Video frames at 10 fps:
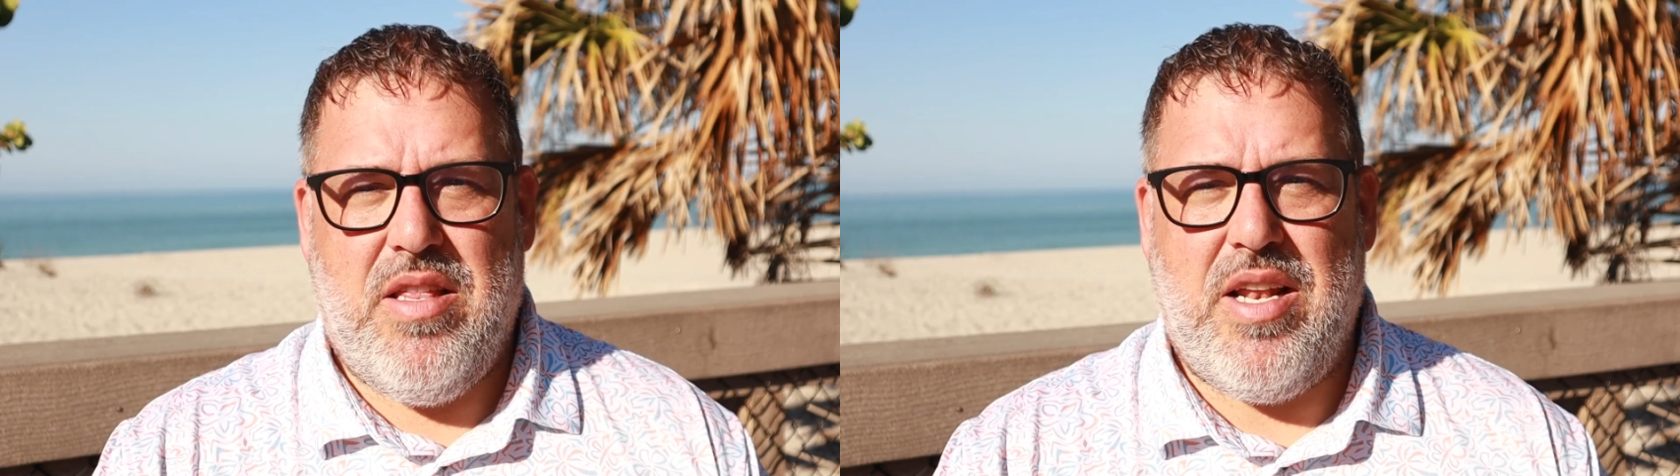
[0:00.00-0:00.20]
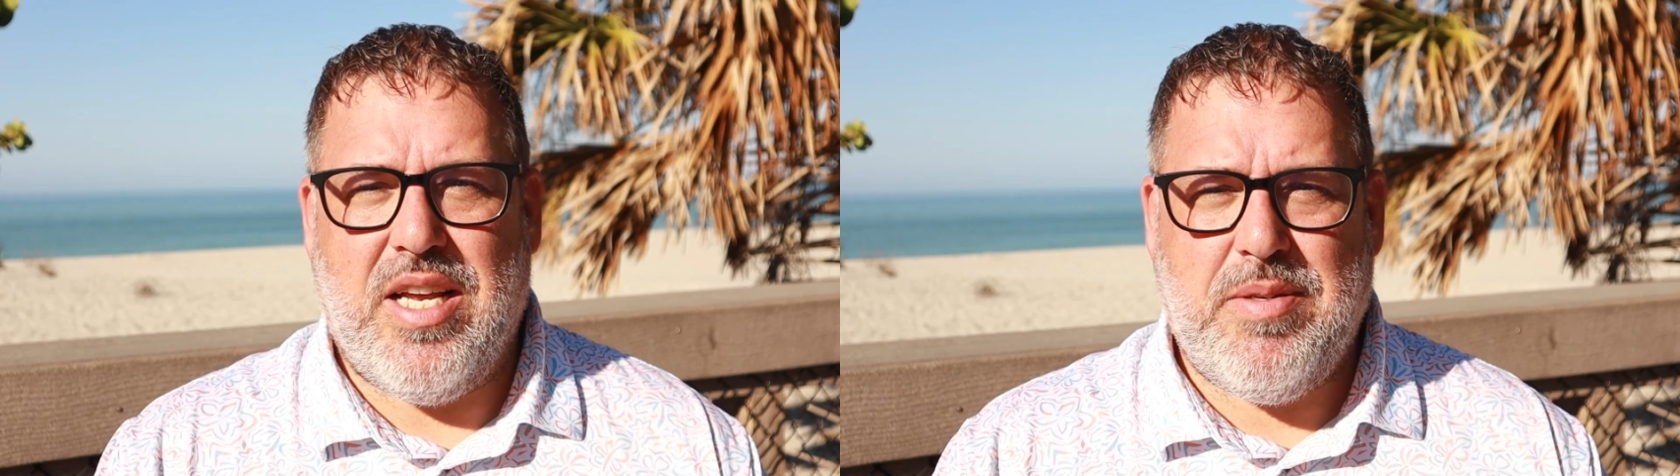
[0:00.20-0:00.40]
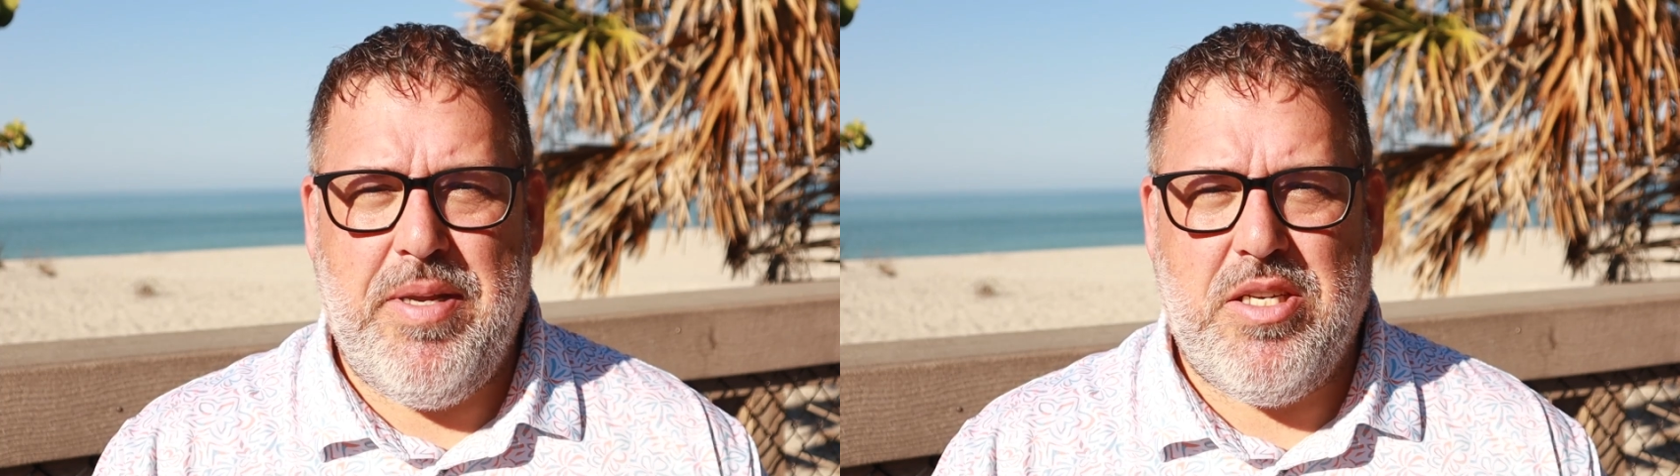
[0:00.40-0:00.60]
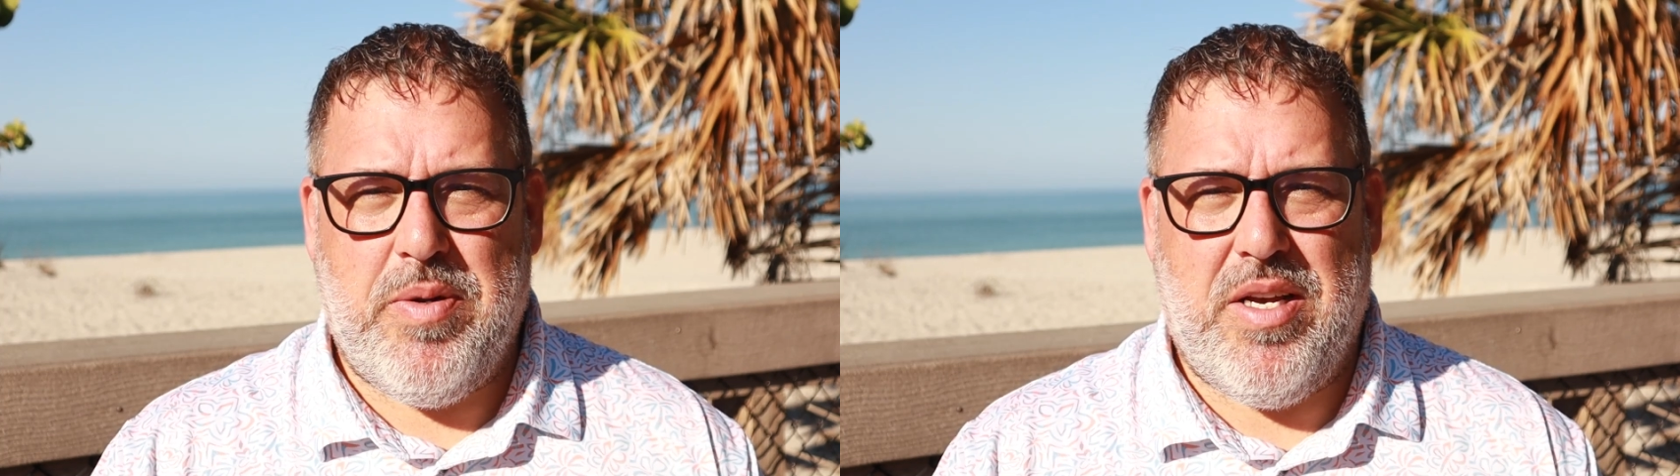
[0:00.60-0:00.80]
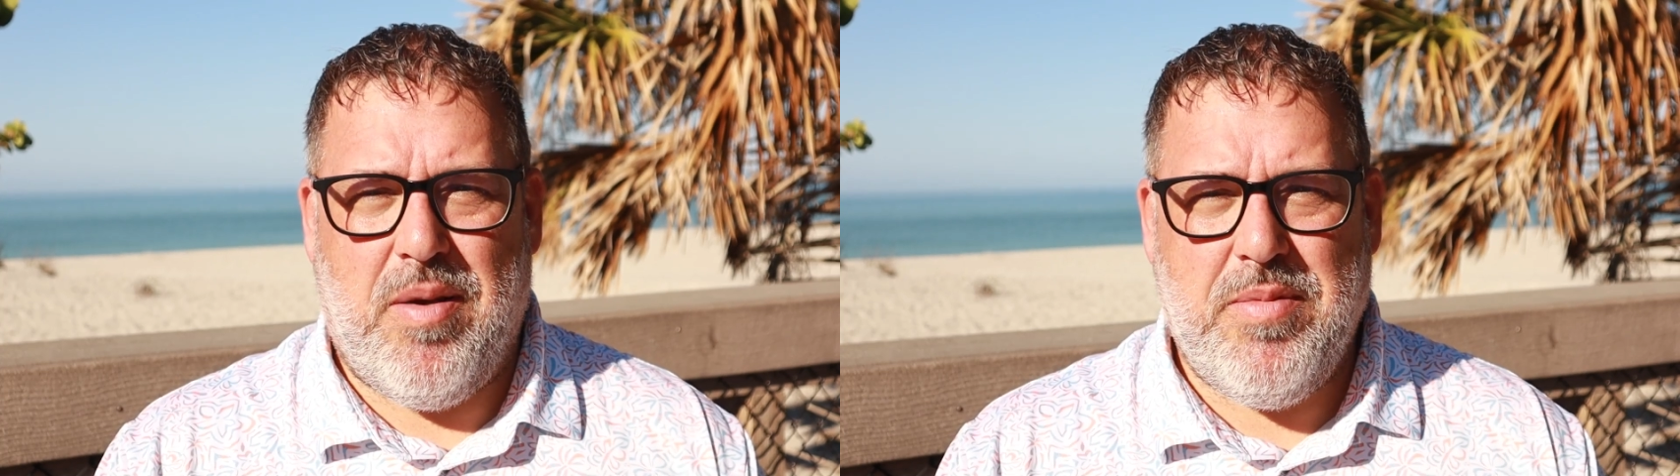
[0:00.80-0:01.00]
The next beach
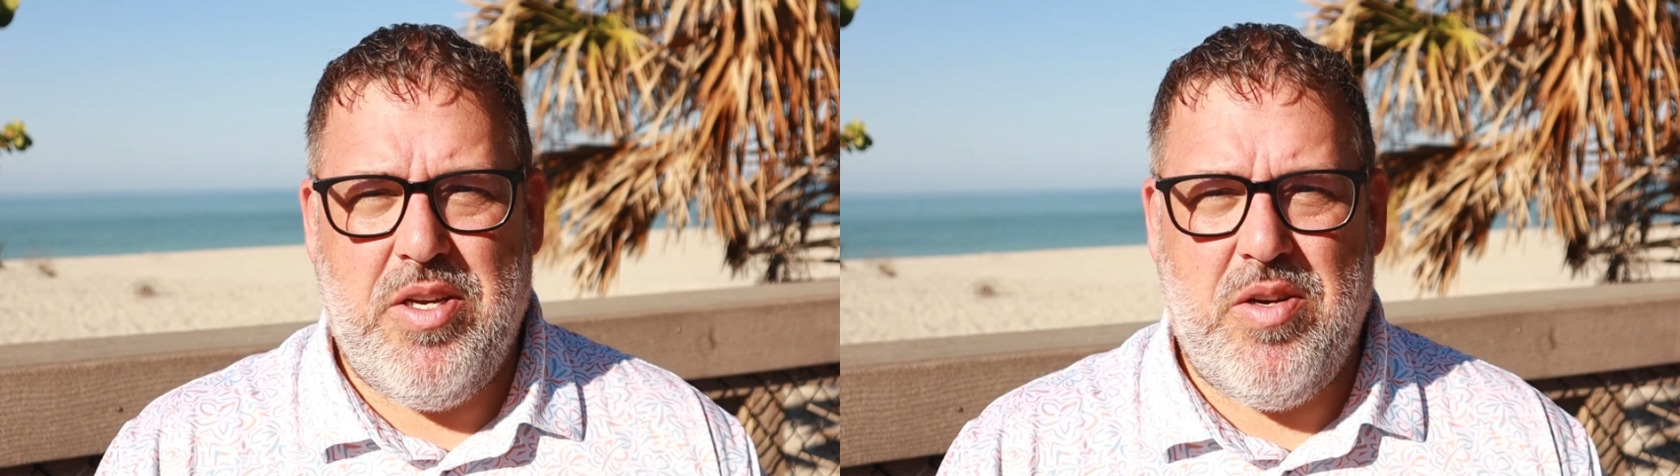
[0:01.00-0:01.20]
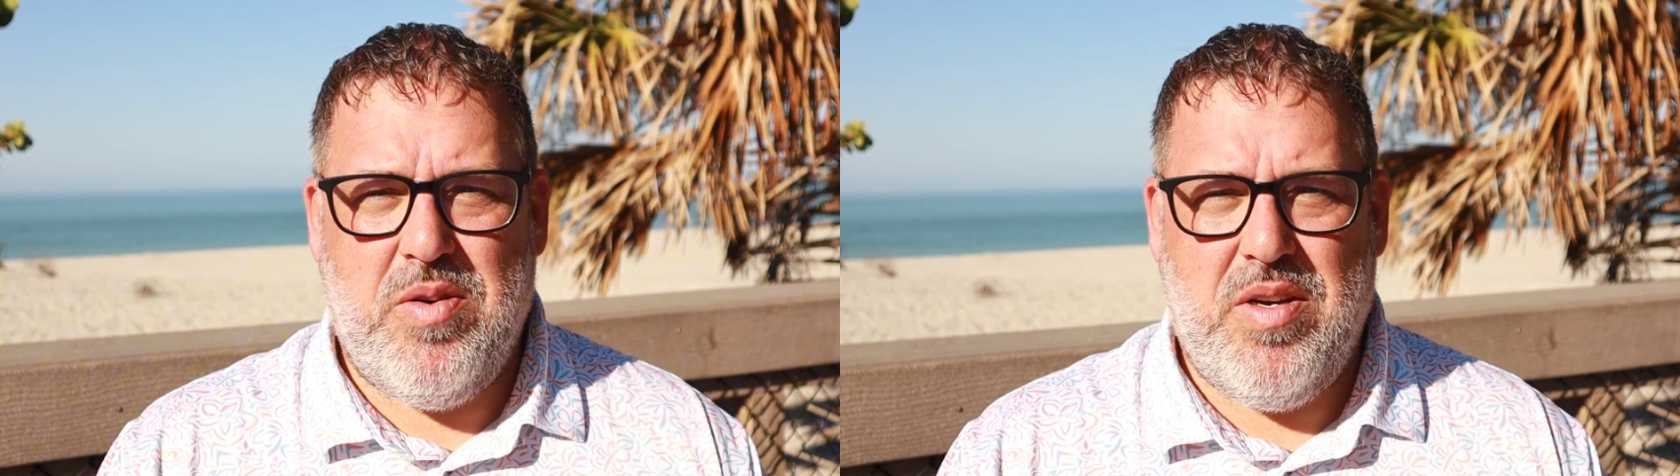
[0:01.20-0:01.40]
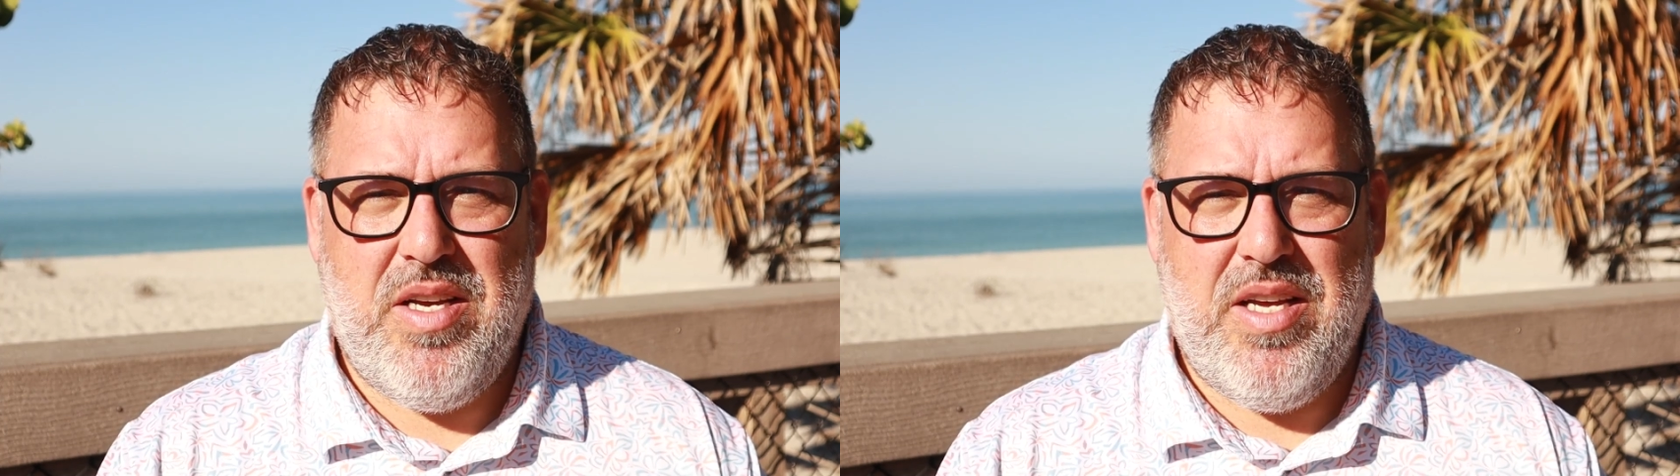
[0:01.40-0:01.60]
we come to